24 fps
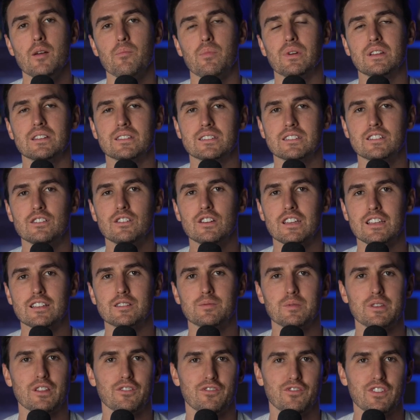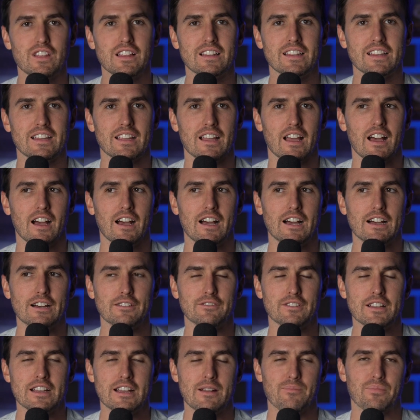but it still gives me the feeling
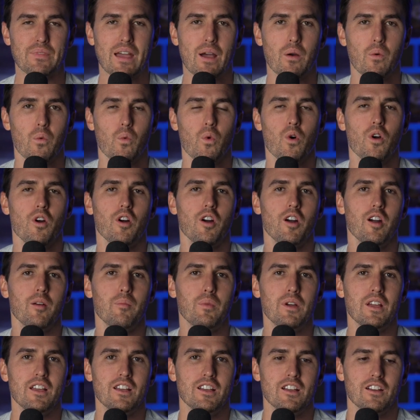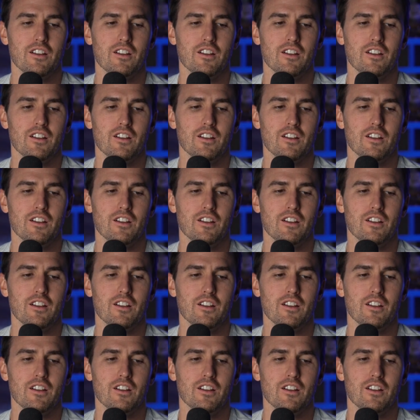of that warm,